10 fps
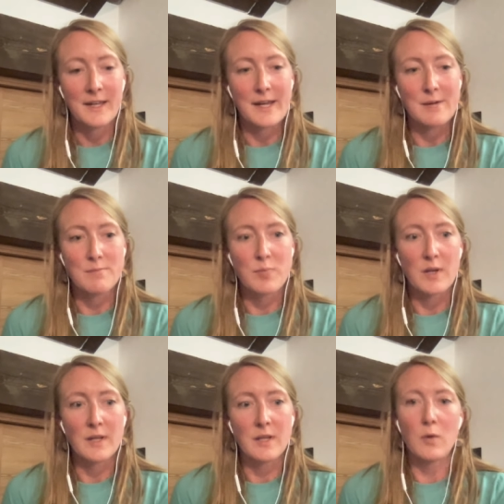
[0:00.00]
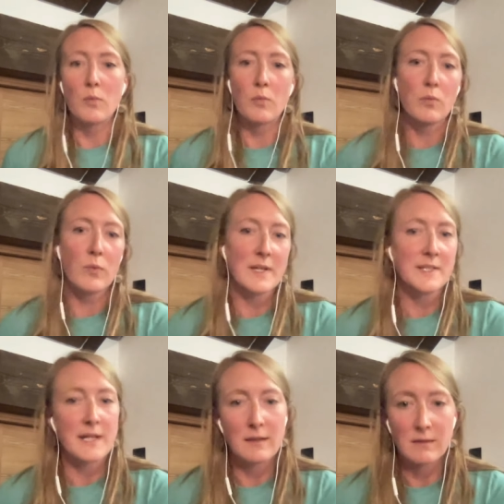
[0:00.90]
But you know,
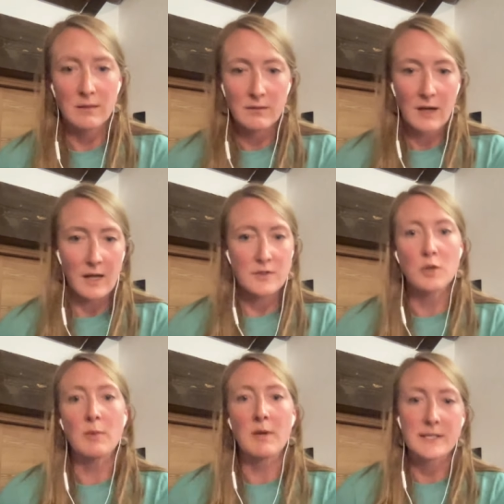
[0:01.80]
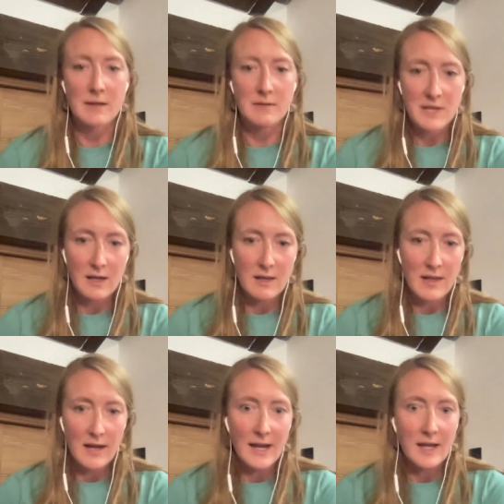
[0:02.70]
once I got 2 minutes outside of
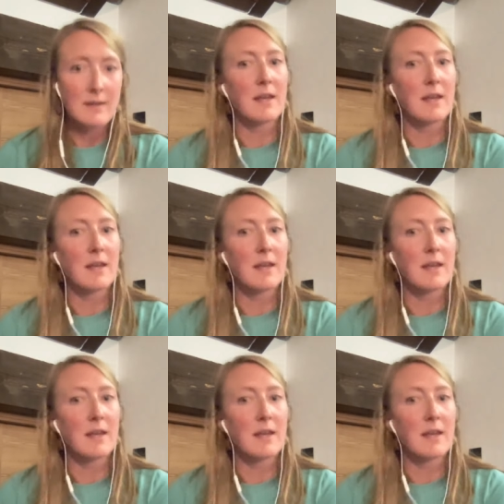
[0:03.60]
that aid,